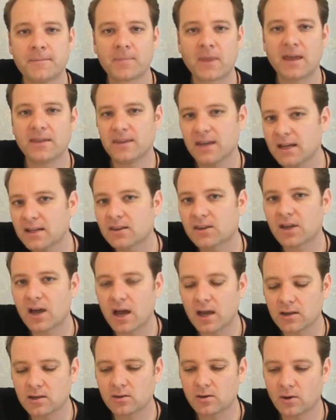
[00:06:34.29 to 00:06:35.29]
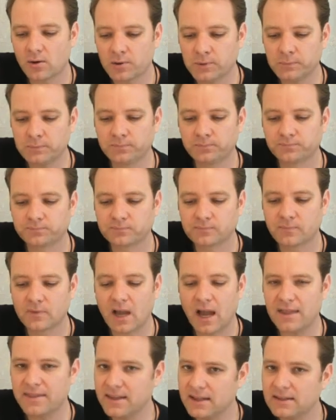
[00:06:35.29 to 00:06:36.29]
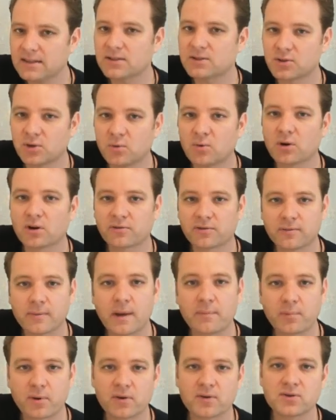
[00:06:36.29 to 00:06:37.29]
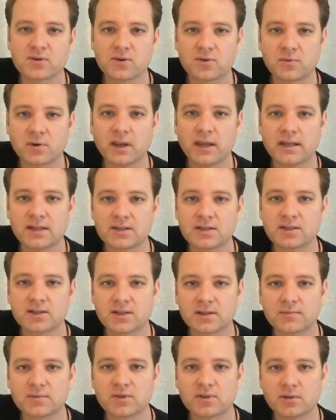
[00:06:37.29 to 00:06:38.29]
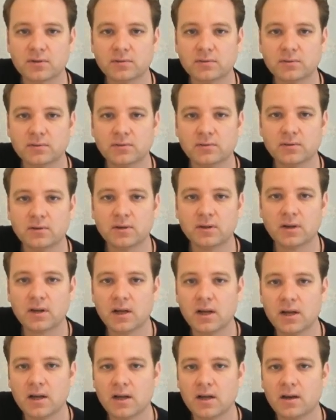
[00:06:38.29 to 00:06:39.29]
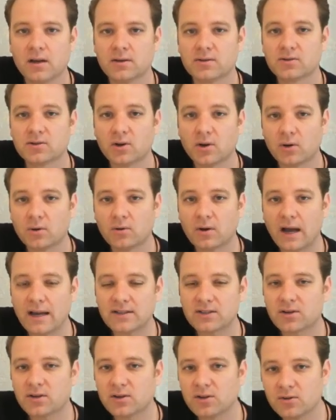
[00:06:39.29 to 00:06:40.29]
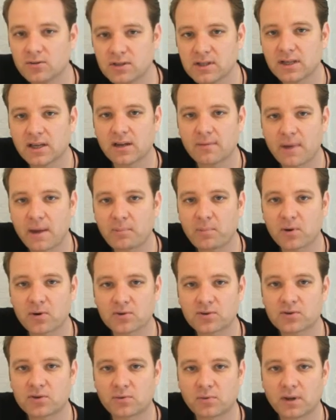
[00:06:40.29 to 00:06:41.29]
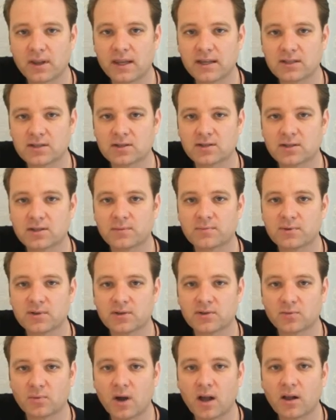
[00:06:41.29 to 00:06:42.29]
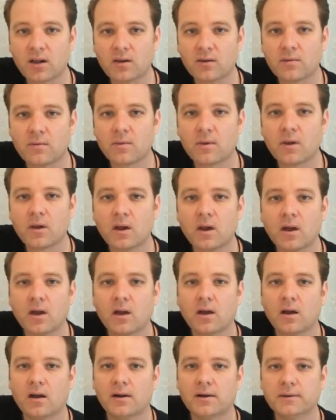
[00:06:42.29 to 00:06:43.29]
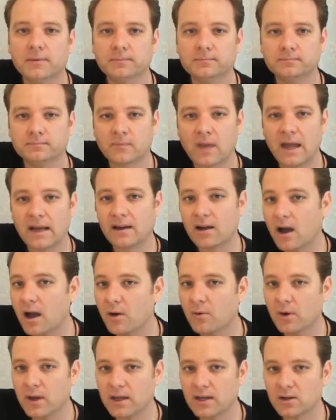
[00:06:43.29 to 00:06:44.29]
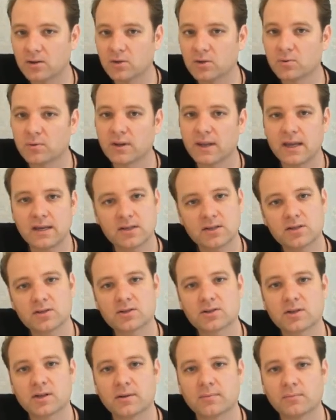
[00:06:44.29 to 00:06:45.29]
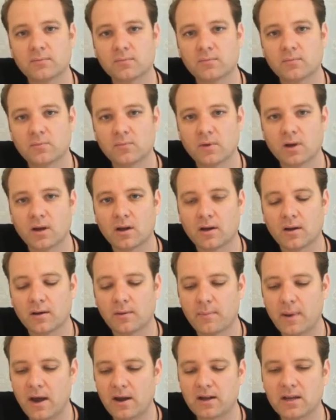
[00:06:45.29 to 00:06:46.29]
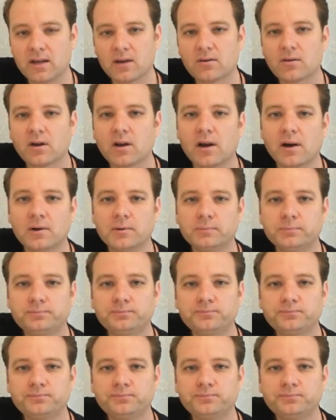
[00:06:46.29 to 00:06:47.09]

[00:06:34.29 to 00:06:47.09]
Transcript: I then thought, I think this will work for my personal relationships too. So I started using it in my personal relationships as well. I got in a new relationship about a year ago,